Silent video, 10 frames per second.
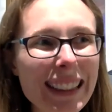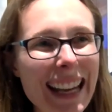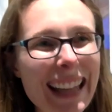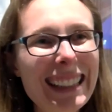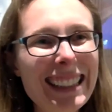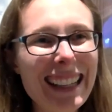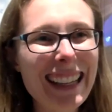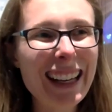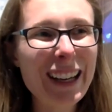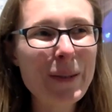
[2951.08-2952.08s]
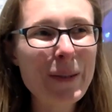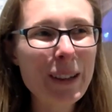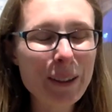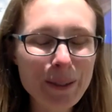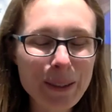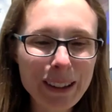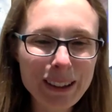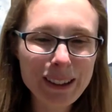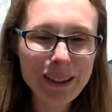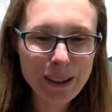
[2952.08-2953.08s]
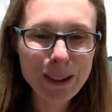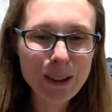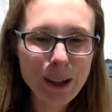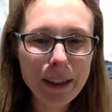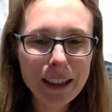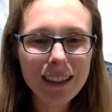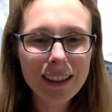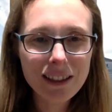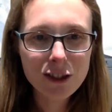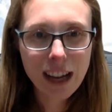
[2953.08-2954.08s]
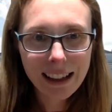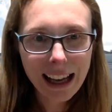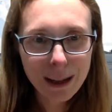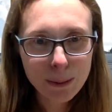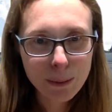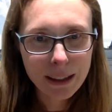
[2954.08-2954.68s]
days, we'll do some in Chandler House, which